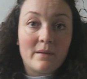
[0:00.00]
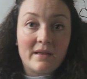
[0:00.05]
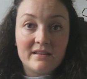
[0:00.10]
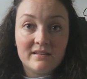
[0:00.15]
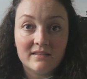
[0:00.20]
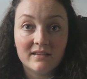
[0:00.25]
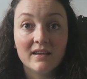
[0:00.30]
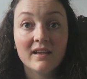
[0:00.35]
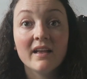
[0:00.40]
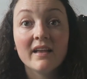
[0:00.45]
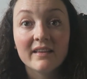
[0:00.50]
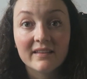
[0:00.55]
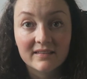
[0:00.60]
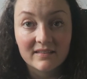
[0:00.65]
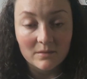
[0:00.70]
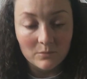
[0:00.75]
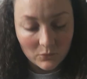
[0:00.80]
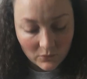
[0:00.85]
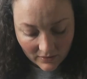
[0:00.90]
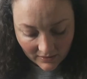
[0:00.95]
spend
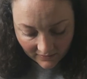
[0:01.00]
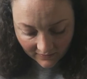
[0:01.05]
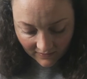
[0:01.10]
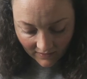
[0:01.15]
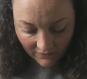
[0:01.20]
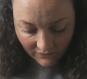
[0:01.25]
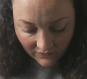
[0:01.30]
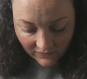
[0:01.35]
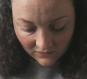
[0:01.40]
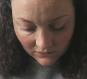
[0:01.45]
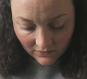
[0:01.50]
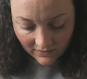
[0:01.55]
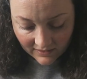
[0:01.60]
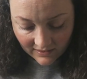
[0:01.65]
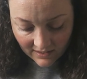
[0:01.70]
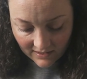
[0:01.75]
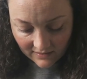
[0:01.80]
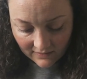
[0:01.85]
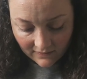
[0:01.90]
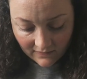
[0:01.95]
some quick service
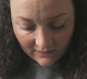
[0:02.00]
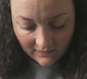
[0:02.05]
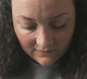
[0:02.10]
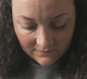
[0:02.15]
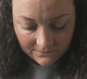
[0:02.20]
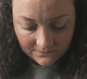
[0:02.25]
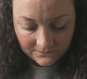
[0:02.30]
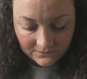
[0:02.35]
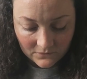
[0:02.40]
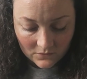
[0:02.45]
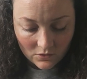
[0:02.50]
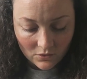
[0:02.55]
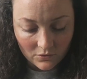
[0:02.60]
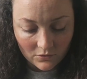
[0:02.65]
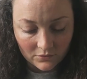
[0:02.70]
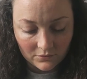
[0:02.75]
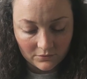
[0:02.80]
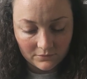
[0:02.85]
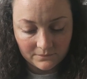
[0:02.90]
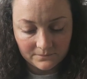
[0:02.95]
credits
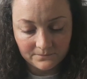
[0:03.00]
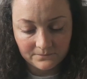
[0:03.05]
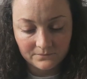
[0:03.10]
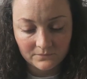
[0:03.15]
on